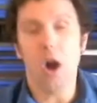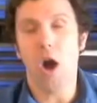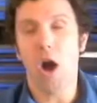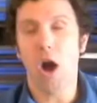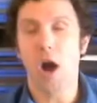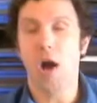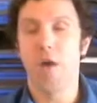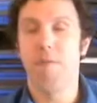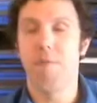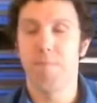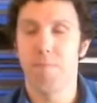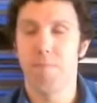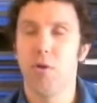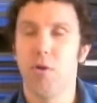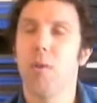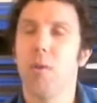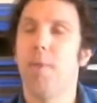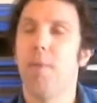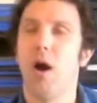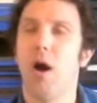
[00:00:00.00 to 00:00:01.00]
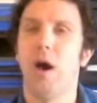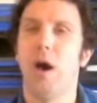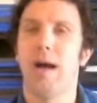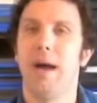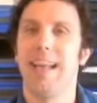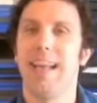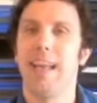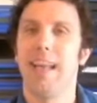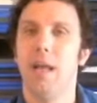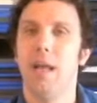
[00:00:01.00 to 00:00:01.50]

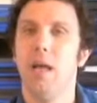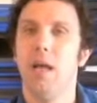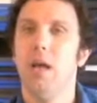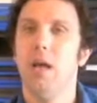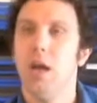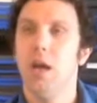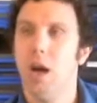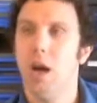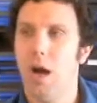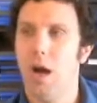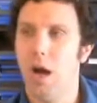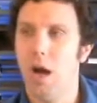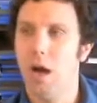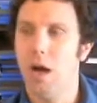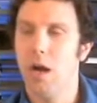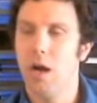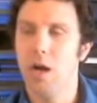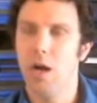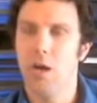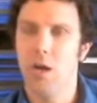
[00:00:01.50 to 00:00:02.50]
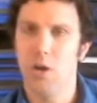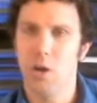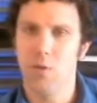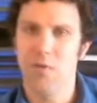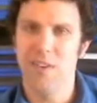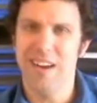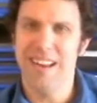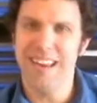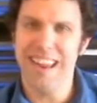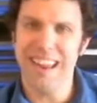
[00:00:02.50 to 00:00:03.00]
oft-put-upon
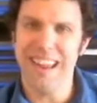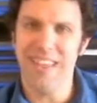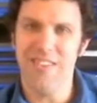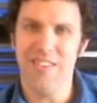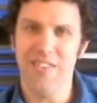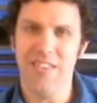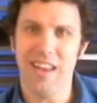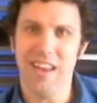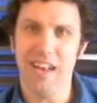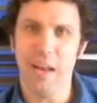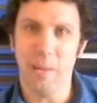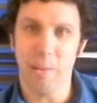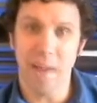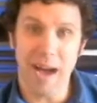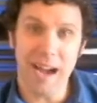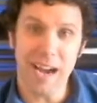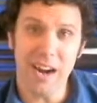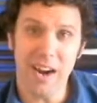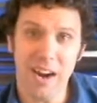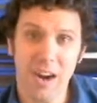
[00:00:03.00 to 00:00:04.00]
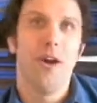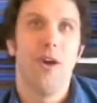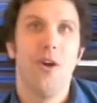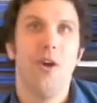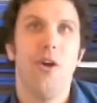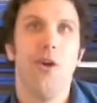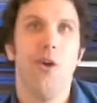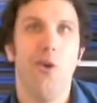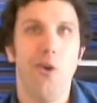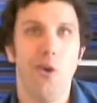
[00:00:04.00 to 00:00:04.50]
girlfriend, is Dina Meyer,
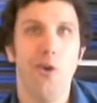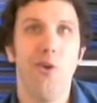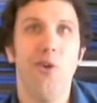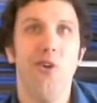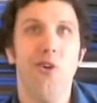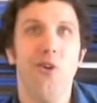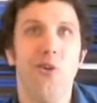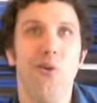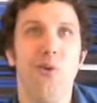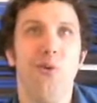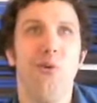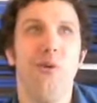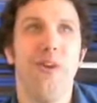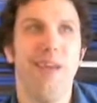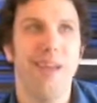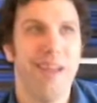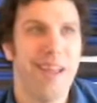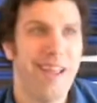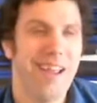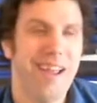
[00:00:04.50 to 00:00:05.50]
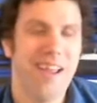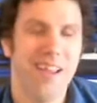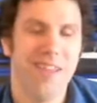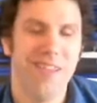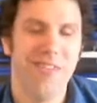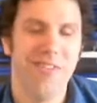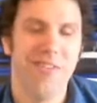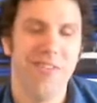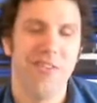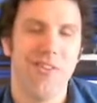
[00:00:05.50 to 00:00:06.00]
who
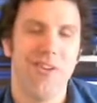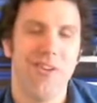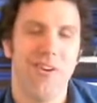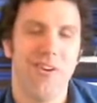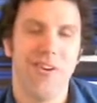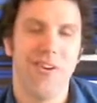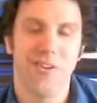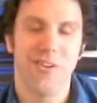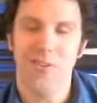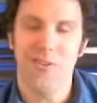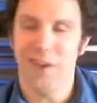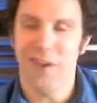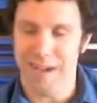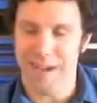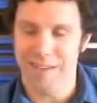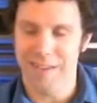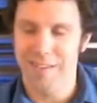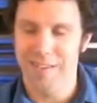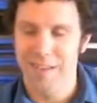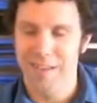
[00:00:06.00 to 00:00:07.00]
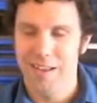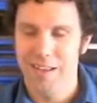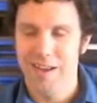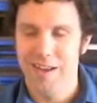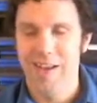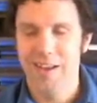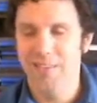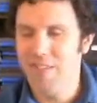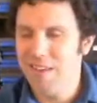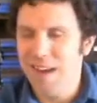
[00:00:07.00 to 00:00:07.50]
is great.
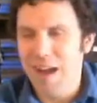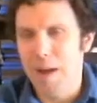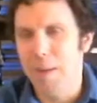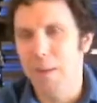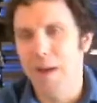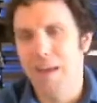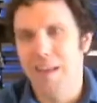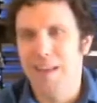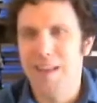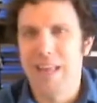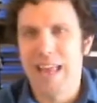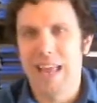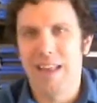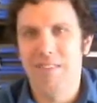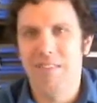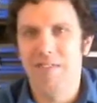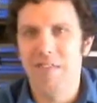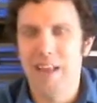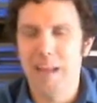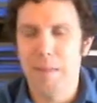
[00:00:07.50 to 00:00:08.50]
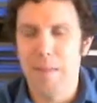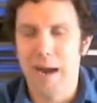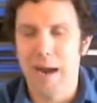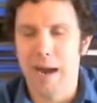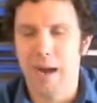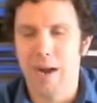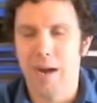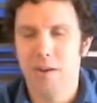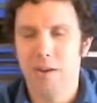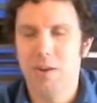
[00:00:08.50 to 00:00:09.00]
It's Dina Meyer.
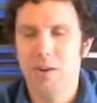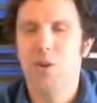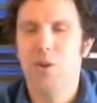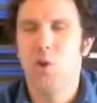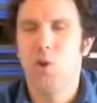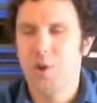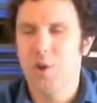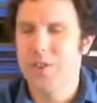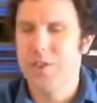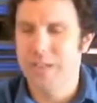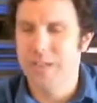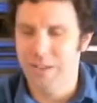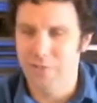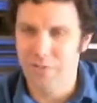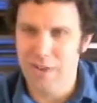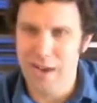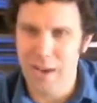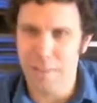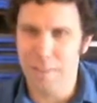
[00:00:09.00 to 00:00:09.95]
Of course she is, right?